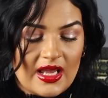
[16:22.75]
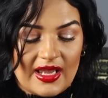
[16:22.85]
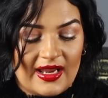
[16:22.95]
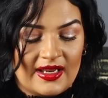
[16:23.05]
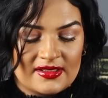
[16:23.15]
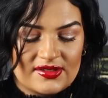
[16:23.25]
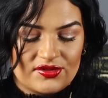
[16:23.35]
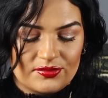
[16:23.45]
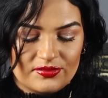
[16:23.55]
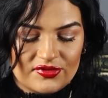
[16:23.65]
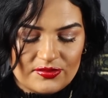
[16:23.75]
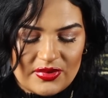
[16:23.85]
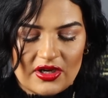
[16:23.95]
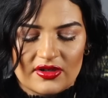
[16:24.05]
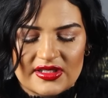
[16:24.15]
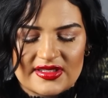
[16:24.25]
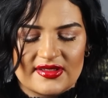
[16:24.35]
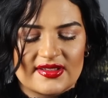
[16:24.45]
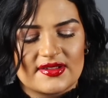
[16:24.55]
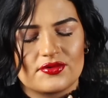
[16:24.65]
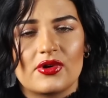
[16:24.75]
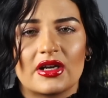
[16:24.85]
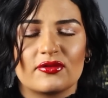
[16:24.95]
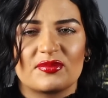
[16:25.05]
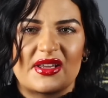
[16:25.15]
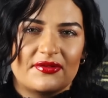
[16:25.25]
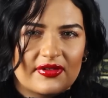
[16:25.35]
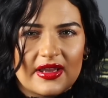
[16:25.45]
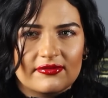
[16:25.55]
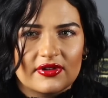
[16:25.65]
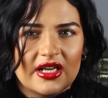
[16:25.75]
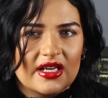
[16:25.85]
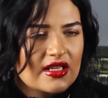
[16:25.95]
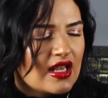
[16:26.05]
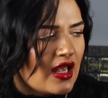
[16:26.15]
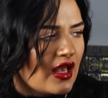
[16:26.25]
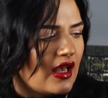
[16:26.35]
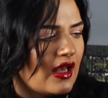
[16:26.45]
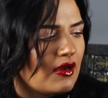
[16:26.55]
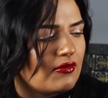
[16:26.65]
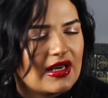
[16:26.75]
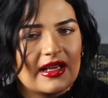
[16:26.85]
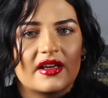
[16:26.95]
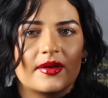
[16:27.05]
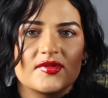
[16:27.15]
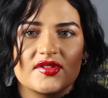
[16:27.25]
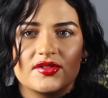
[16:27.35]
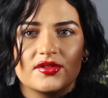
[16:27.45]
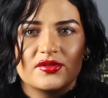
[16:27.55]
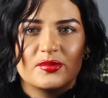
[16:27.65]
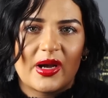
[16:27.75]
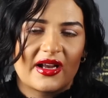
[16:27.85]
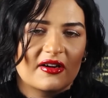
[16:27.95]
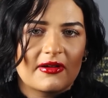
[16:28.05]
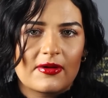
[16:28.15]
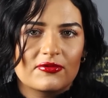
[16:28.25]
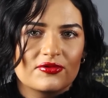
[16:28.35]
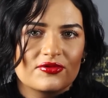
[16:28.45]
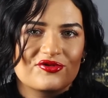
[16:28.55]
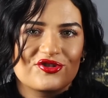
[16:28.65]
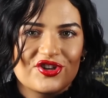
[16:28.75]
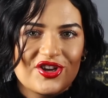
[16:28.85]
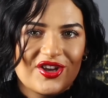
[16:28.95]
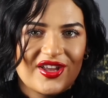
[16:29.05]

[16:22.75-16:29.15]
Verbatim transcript: and to be honest, this is one of my favorite when it comes to Baccarat Rouge